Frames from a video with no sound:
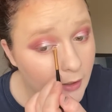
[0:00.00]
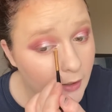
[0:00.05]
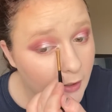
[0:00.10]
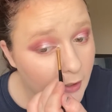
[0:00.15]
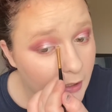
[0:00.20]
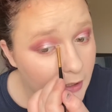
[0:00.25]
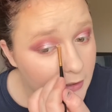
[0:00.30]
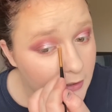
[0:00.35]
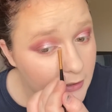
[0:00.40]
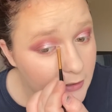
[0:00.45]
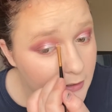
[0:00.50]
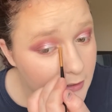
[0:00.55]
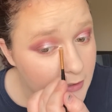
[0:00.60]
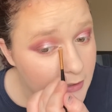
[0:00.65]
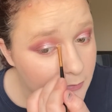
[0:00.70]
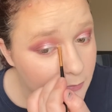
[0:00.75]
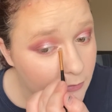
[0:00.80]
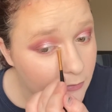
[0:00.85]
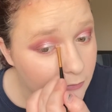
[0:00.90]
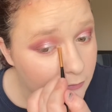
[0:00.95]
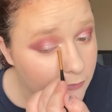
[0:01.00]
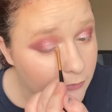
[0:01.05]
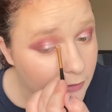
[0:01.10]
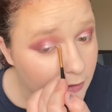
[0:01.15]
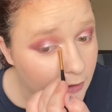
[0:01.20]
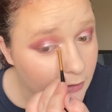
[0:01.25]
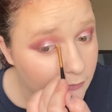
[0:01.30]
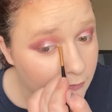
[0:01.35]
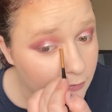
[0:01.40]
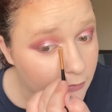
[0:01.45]
I think this will
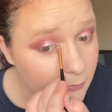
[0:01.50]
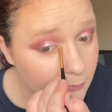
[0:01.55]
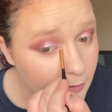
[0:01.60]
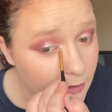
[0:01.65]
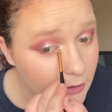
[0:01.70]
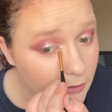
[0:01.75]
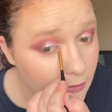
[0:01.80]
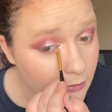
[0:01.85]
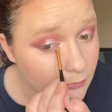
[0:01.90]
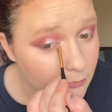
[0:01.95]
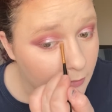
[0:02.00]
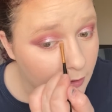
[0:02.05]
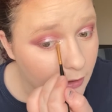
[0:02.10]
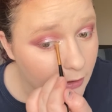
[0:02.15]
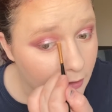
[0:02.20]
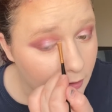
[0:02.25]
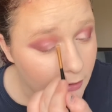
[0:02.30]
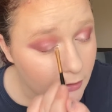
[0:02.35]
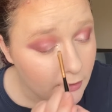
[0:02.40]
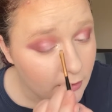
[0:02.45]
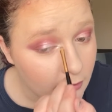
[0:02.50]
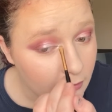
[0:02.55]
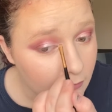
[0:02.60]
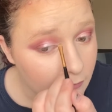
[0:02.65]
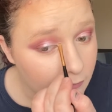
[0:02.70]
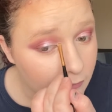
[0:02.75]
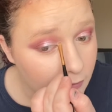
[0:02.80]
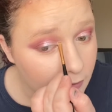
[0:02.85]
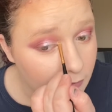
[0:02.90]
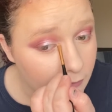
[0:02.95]
forever be my
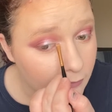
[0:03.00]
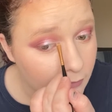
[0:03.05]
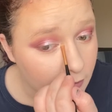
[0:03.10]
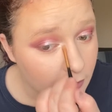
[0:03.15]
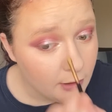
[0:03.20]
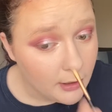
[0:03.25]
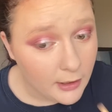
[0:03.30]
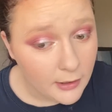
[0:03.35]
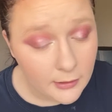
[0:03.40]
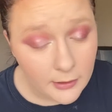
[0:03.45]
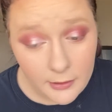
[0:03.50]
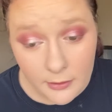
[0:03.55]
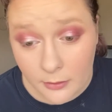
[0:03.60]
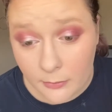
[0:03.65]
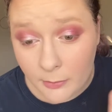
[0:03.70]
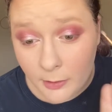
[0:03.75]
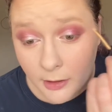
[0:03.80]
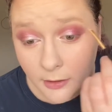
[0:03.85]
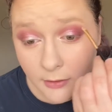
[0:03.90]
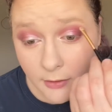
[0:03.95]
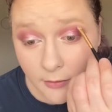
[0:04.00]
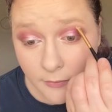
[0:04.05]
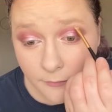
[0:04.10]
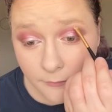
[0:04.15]
favorite highlighter palette.